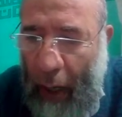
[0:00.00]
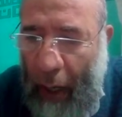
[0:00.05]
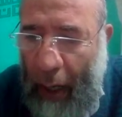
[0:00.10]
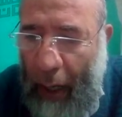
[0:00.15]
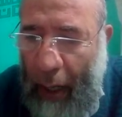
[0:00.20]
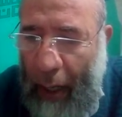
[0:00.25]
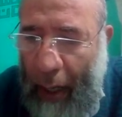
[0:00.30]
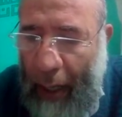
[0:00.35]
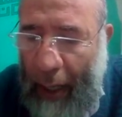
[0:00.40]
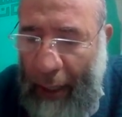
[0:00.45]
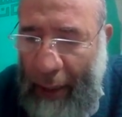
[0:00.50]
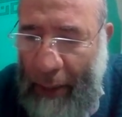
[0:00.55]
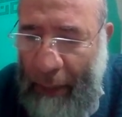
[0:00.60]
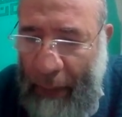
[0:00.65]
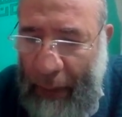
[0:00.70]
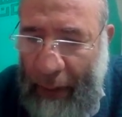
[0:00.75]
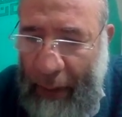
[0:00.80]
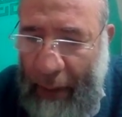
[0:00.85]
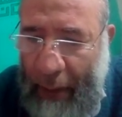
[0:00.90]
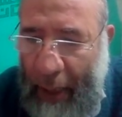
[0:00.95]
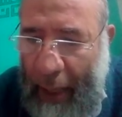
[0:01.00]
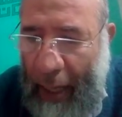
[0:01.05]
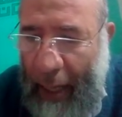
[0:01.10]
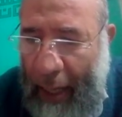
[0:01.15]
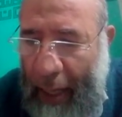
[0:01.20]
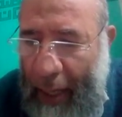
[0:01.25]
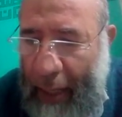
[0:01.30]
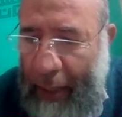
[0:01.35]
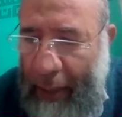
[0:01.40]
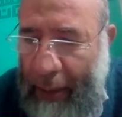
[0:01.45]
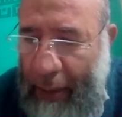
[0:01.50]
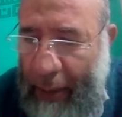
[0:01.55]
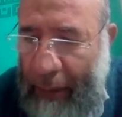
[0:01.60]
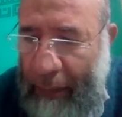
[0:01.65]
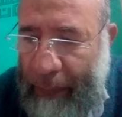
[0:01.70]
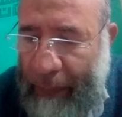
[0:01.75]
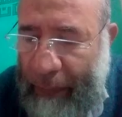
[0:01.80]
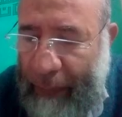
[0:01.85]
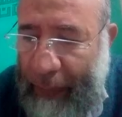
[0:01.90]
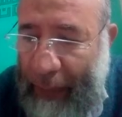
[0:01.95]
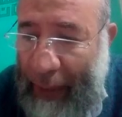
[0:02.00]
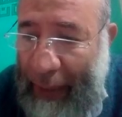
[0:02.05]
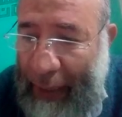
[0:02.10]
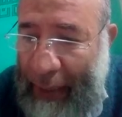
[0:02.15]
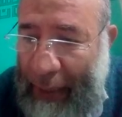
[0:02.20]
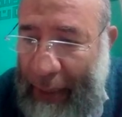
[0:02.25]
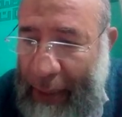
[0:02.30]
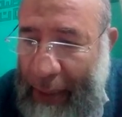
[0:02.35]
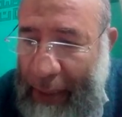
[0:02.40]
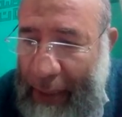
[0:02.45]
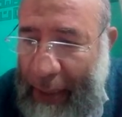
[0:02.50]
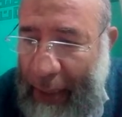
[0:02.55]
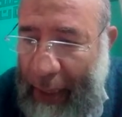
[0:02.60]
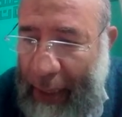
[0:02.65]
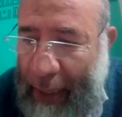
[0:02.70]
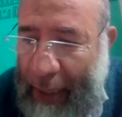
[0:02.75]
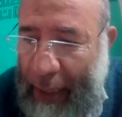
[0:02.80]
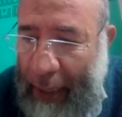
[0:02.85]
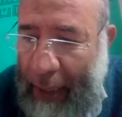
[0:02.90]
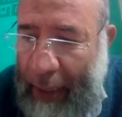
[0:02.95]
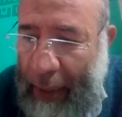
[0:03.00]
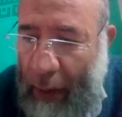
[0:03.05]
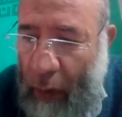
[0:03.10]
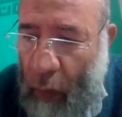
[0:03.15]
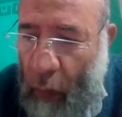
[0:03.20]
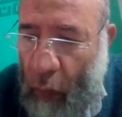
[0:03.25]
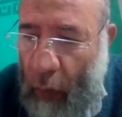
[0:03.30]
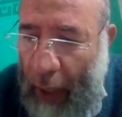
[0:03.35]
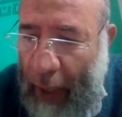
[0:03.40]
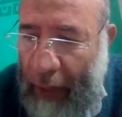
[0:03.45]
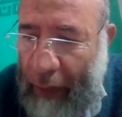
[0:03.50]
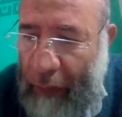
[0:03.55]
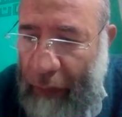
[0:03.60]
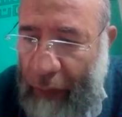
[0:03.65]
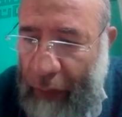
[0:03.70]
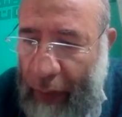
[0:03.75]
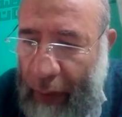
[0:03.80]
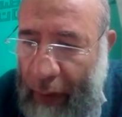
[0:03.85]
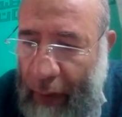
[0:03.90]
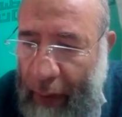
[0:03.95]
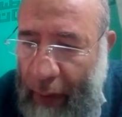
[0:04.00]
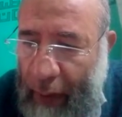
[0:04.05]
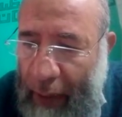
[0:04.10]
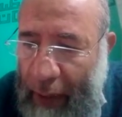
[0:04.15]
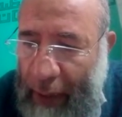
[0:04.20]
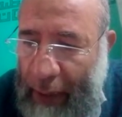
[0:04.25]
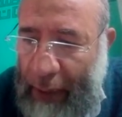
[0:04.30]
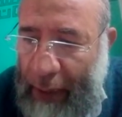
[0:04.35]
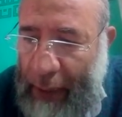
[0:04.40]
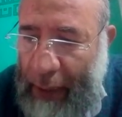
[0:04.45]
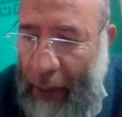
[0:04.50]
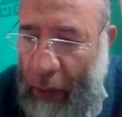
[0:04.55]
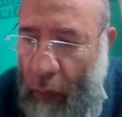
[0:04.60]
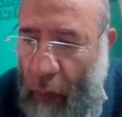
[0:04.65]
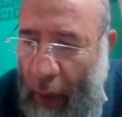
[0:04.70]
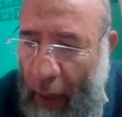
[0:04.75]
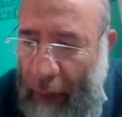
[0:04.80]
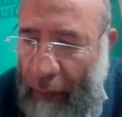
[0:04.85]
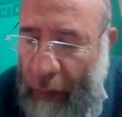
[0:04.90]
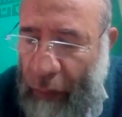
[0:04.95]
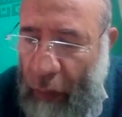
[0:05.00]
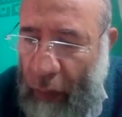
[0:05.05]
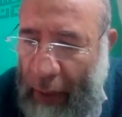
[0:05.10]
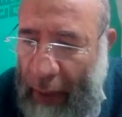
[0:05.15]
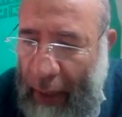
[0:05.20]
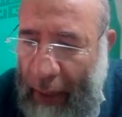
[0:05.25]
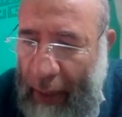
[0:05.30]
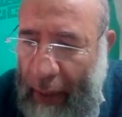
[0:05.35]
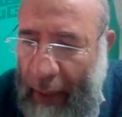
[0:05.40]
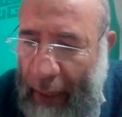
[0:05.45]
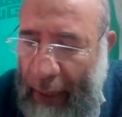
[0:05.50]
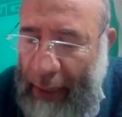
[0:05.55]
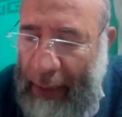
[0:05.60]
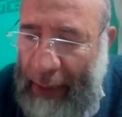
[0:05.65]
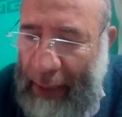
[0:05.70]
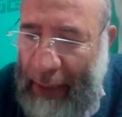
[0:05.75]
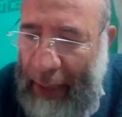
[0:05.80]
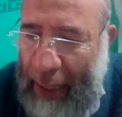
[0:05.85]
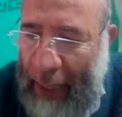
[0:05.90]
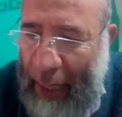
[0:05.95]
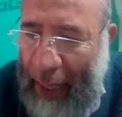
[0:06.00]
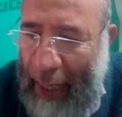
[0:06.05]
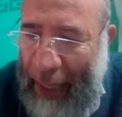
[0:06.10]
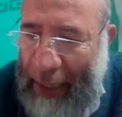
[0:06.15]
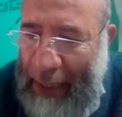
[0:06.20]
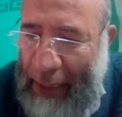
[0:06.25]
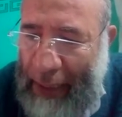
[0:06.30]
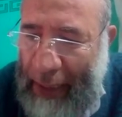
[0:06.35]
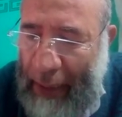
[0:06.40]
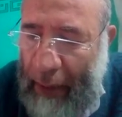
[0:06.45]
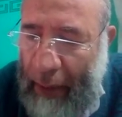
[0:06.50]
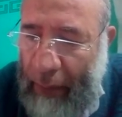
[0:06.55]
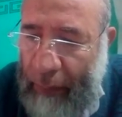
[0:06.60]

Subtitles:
husband and sick wife. Sick wife, you can write X